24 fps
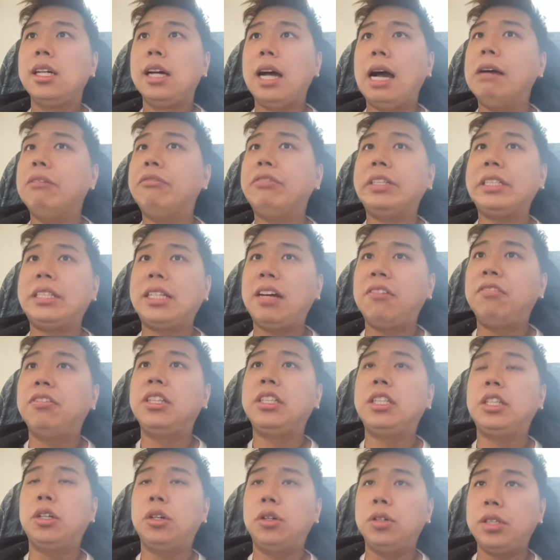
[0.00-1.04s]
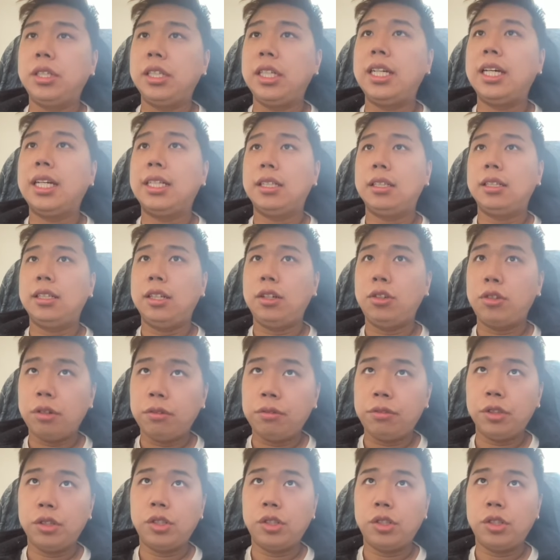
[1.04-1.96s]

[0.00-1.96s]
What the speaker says: I think definitely a hoodie and a t-shirt for